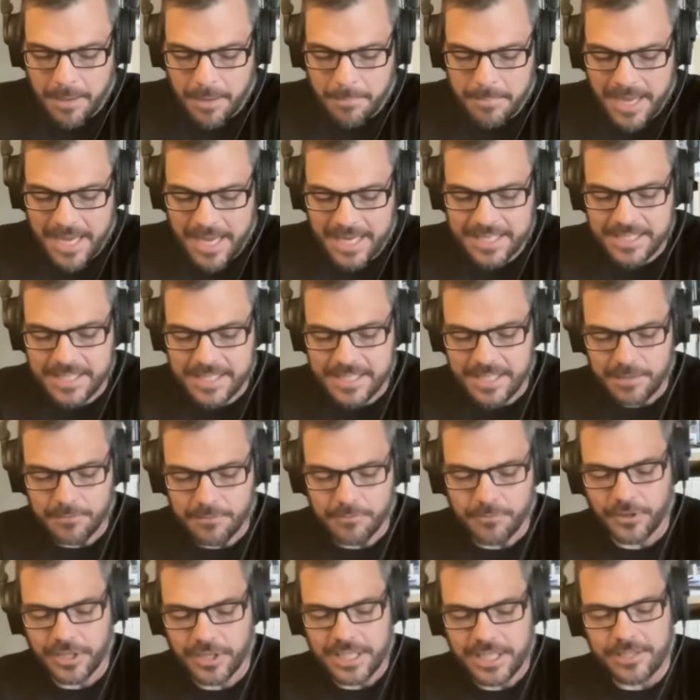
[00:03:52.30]
magazine
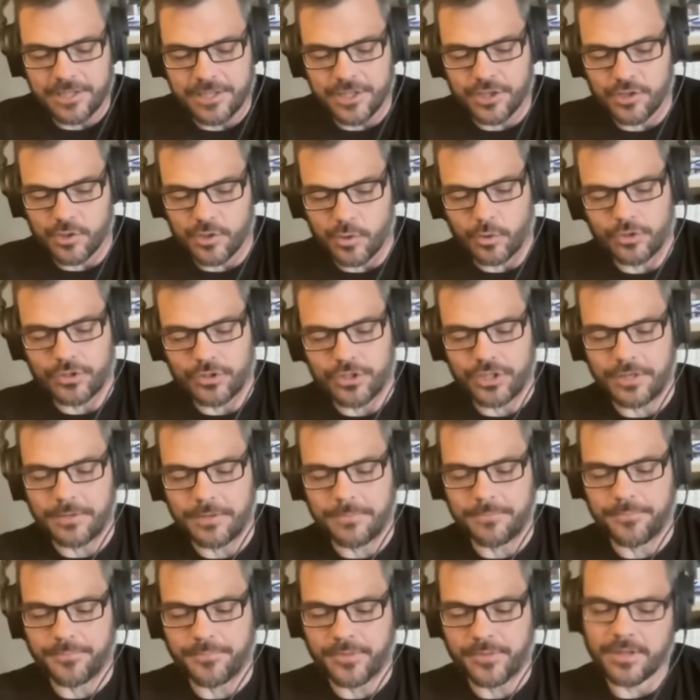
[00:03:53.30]
for each soldier,
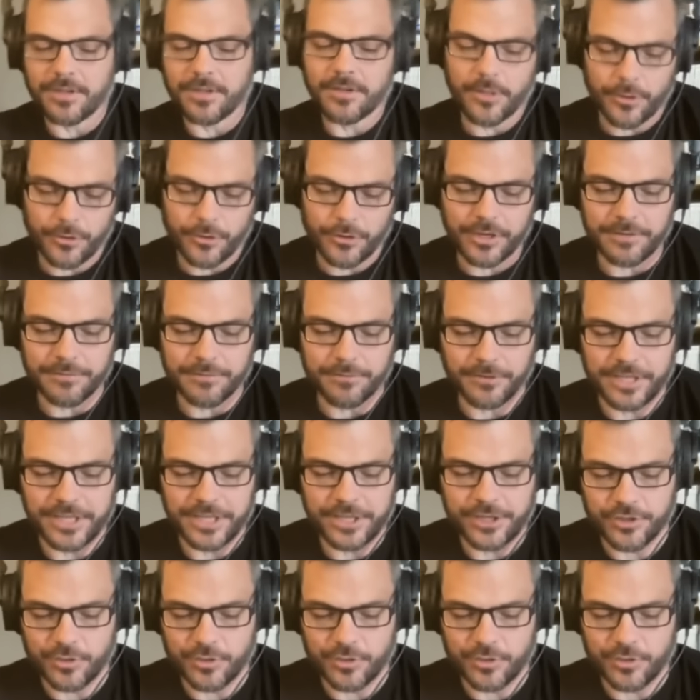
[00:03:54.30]
30 for each